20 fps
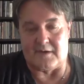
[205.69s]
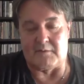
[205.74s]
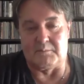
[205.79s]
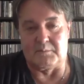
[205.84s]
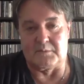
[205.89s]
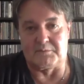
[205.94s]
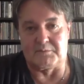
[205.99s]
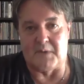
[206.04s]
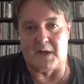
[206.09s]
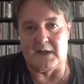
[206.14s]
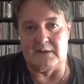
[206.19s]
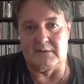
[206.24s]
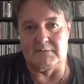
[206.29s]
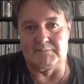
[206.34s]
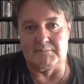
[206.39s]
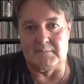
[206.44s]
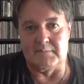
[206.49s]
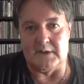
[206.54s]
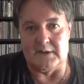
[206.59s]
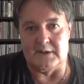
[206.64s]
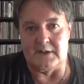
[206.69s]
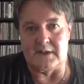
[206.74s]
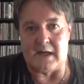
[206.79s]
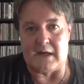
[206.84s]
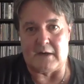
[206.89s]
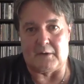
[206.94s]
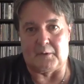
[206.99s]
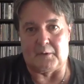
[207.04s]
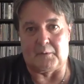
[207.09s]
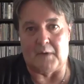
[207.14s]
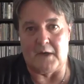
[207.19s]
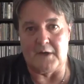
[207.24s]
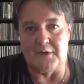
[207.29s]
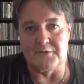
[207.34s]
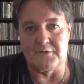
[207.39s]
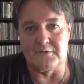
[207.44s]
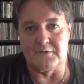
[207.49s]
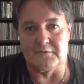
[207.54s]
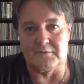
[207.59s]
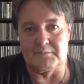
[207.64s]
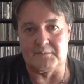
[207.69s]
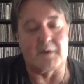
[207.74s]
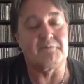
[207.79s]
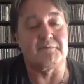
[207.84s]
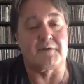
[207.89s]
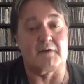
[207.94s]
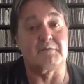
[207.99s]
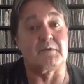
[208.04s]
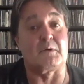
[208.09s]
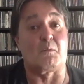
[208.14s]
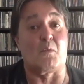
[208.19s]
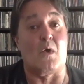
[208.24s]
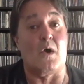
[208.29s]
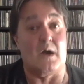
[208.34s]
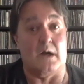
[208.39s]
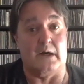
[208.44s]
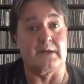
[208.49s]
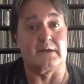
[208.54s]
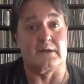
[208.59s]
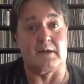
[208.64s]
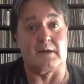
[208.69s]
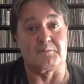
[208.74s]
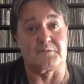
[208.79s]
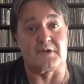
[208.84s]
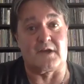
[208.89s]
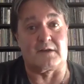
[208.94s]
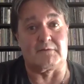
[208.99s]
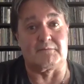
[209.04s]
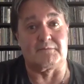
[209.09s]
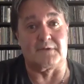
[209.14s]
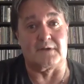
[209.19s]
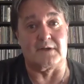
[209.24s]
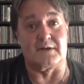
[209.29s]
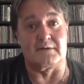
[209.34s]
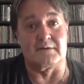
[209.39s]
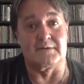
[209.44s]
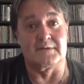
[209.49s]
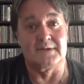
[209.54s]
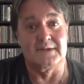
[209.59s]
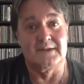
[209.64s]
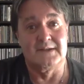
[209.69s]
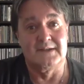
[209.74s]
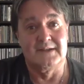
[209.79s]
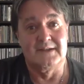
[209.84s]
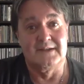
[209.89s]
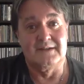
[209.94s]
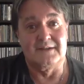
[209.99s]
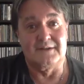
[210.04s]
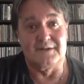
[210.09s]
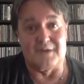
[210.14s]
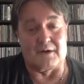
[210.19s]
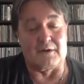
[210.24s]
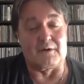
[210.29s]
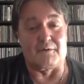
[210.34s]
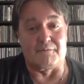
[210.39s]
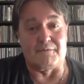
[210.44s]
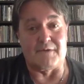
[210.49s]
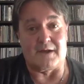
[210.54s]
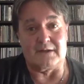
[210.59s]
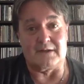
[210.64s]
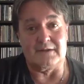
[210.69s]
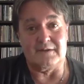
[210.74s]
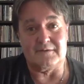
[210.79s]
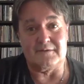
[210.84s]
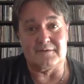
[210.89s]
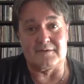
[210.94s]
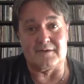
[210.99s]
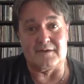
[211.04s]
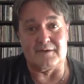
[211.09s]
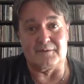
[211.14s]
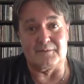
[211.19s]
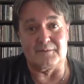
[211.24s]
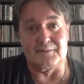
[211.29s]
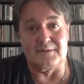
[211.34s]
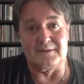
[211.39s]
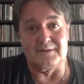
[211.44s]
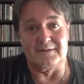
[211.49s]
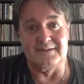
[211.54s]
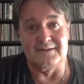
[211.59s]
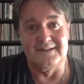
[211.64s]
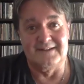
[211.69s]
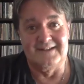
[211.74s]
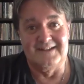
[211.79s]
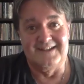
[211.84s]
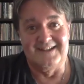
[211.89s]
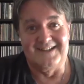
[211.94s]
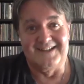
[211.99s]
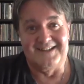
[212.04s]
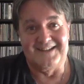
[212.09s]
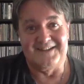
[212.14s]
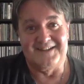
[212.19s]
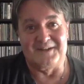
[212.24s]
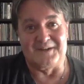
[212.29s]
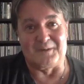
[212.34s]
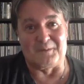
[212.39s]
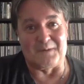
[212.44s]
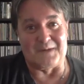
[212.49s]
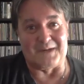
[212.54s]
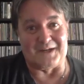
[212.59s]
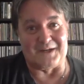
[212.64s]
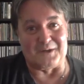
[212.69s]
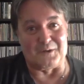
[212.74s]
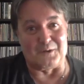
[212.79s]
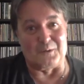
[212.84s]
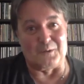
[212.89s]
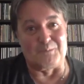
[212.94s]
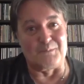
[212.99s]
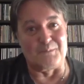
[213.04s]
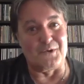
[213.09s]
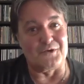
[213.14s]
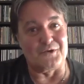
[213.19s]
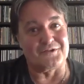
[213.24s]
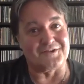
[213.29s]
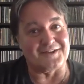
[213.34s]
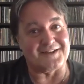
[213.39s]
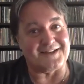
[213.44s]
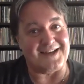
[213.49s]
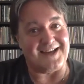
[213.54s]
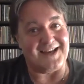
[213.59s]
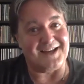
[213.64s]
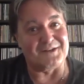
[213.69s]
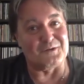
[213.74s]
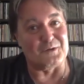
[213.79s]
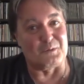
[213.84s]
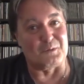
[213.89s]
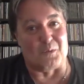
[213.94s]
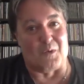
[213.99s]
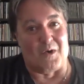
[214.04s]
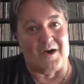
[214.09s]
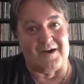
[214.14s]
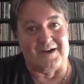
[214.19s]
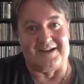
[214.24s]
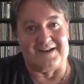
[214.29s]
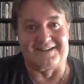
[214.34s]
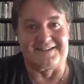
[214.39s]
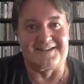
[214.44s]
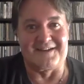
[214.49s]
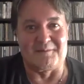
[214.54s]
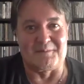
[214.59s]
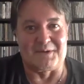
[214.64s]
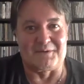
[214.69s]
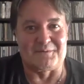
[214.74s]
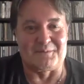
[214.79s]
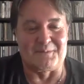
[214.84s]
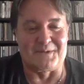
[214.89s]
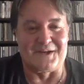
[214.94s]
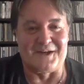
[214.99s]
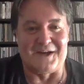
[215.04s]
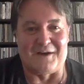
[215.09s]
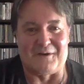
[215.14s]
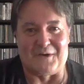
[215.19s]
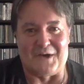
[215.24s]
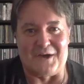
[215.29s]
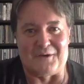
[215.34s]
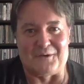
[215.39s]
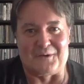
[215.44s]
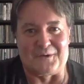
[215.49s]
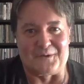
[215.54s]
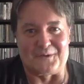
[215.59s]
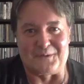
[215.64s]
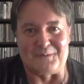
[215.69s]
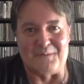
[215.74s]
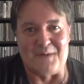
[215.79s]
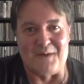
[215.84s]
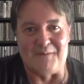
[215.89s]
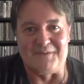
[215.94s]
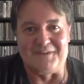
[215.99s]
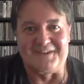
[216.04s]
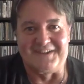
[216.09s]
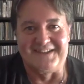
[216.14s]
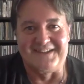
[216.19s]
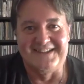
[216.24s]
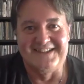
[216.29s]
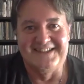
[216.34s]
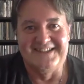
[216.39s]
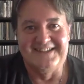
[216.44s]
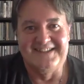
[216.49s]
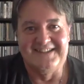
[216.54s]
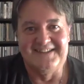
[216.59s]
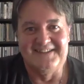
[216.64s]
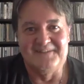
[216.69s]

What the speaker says: This album was made in the Yarra Ranges. My favourite wine comes out of the Yarra Valley. So, you know, we're getting good music and good wine coming from the Yarra area at the moment.